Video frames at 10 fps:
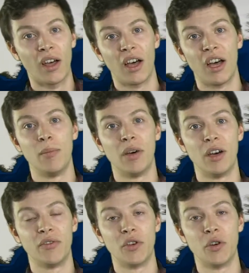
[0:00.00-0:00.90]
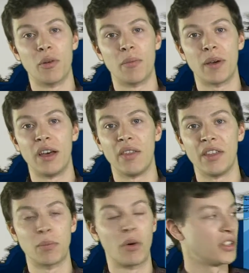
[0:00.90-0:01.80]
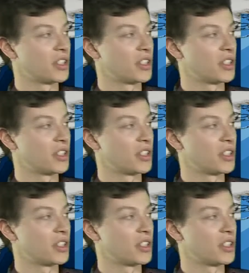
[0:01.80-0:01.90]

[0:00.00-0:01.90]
of Europe at this point.